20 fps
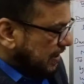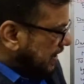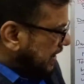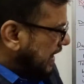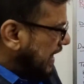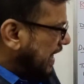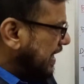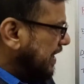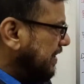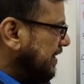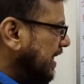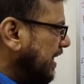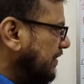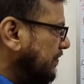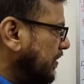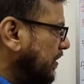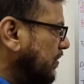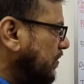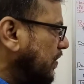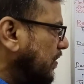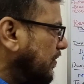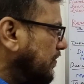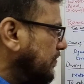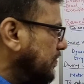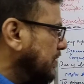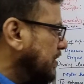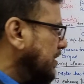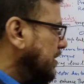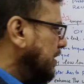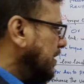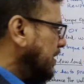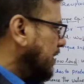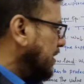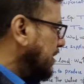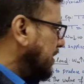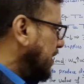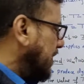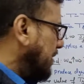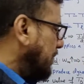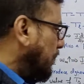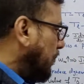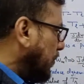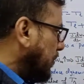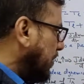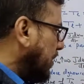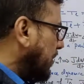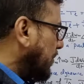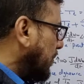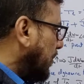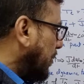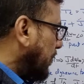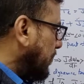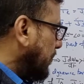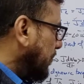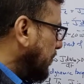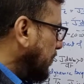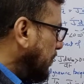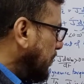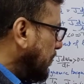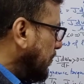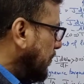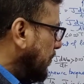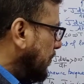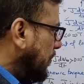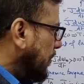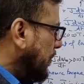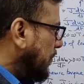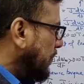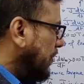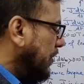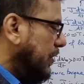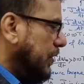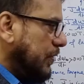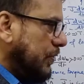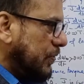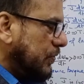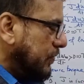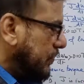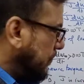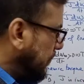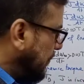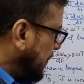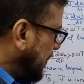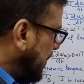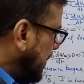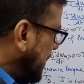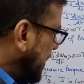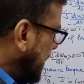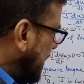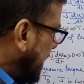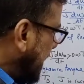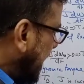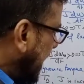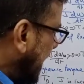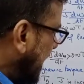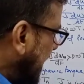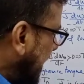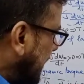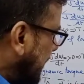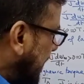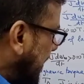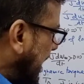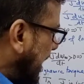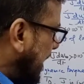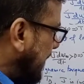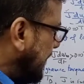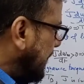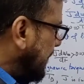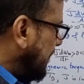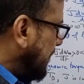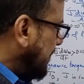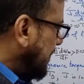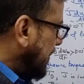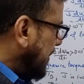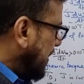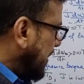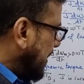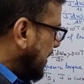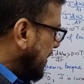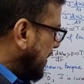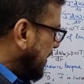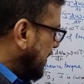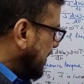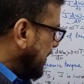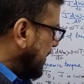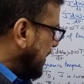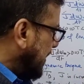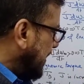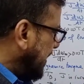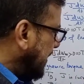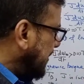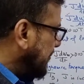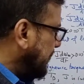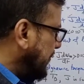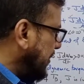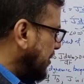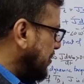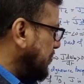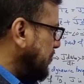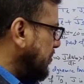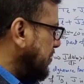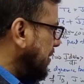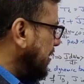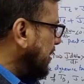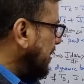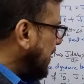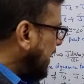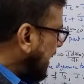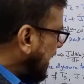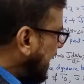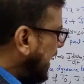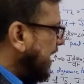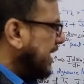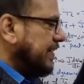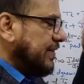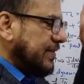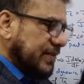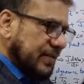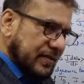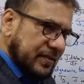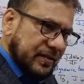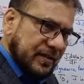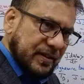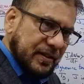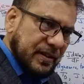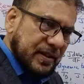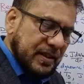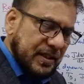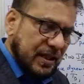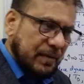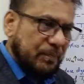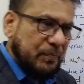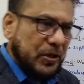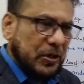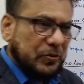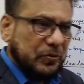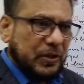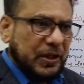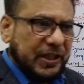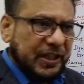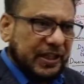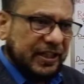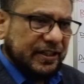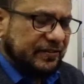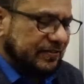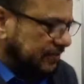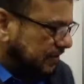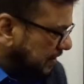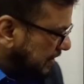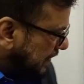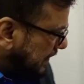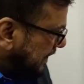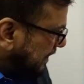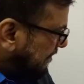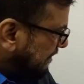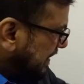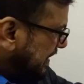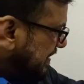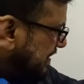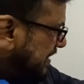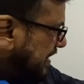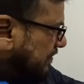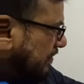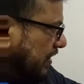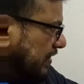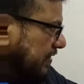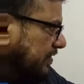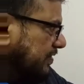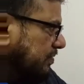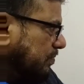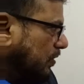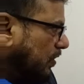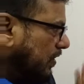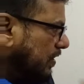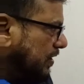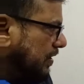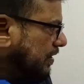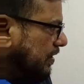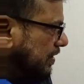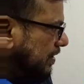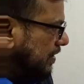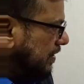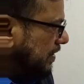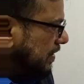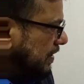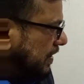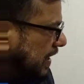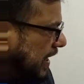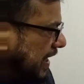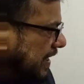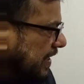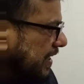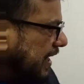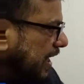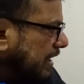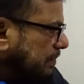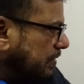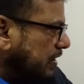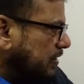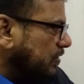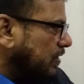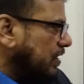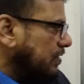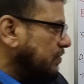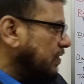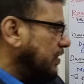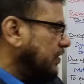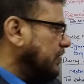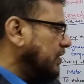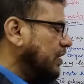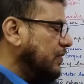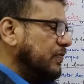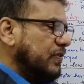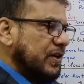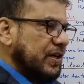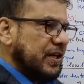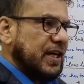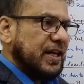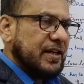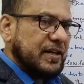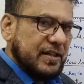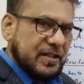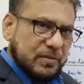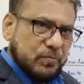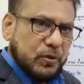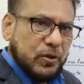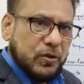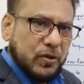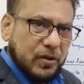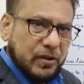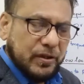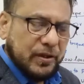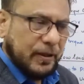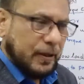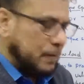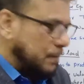and that will cause the motor torque to reduce, and it will have less fluctuation as compared to the case when J was small and dynamic torque was of negligible order.